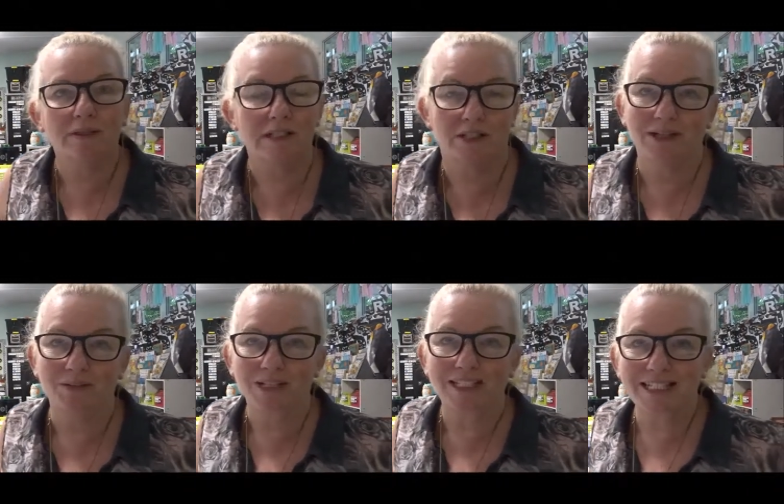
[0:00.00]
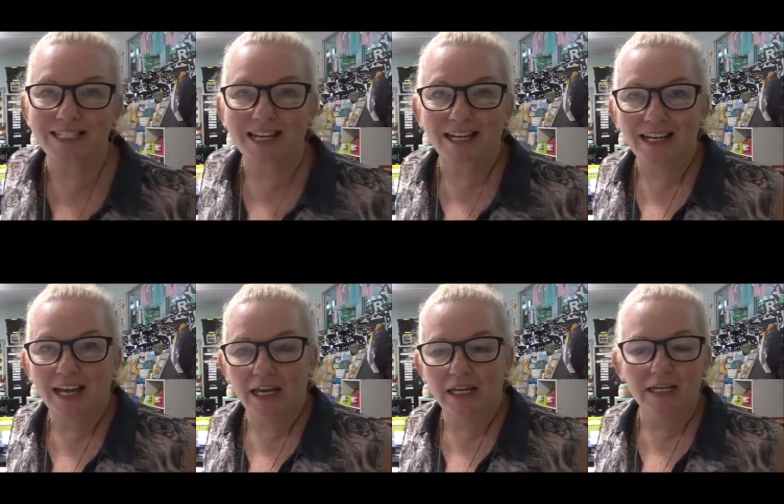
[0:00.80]
It's only Wednesday,
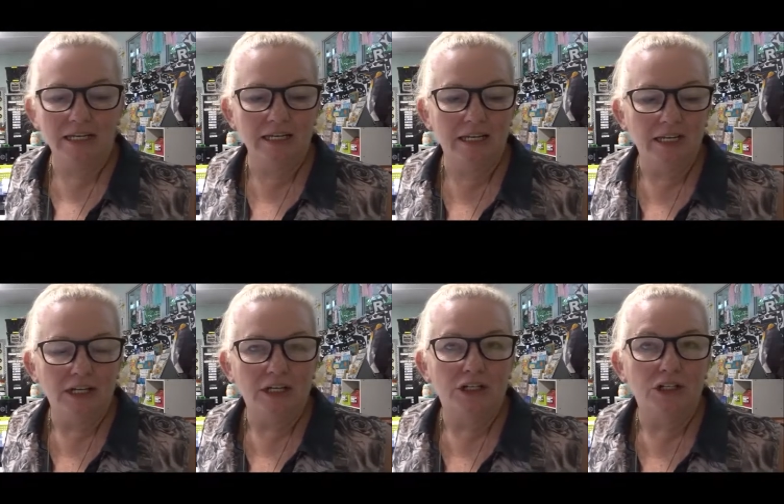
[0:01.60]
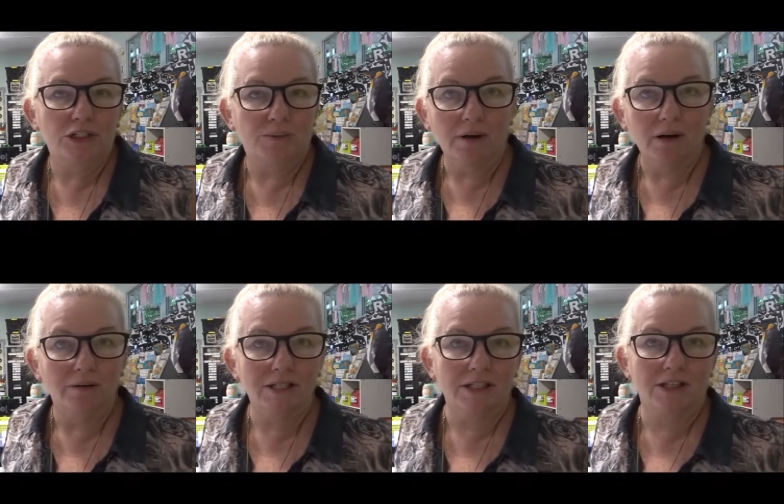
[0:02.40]
and tomorrow
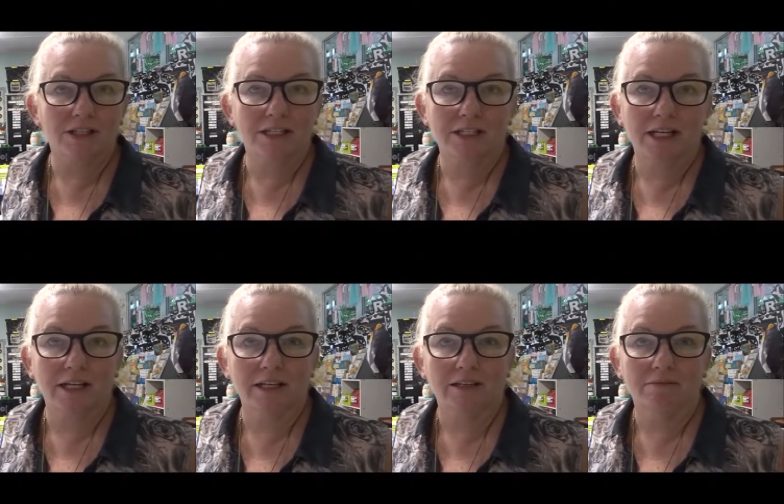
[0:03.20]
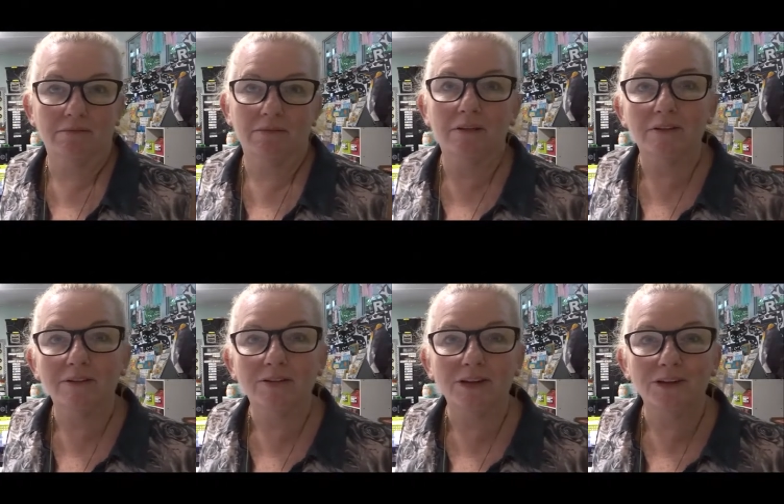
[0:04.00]
is Thursday, so
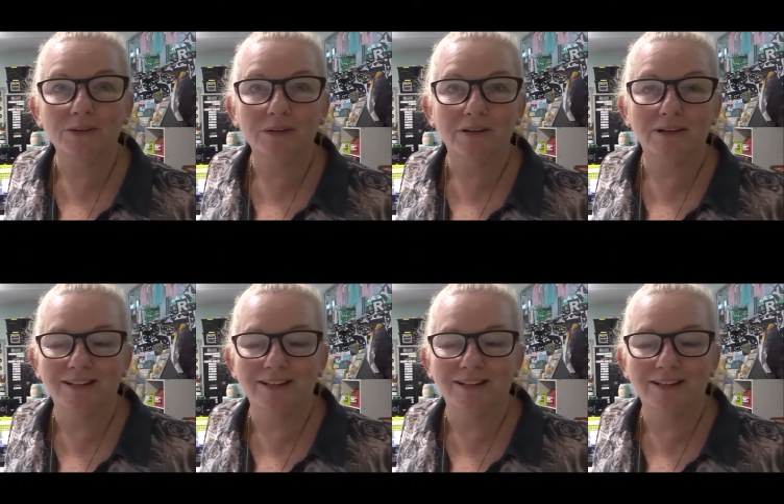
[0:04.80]
I've got to do it.